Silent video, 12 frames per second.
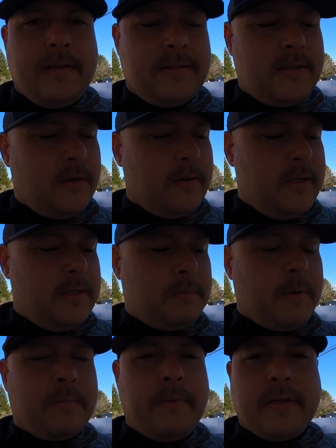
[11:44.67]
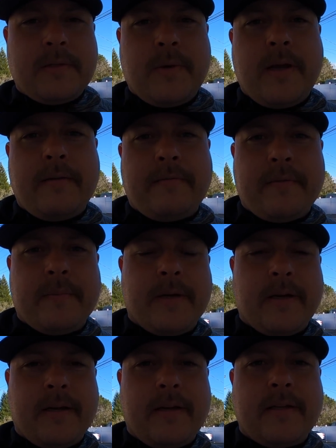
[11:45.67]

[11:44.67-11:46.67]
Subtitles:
So these spark plugs we got from a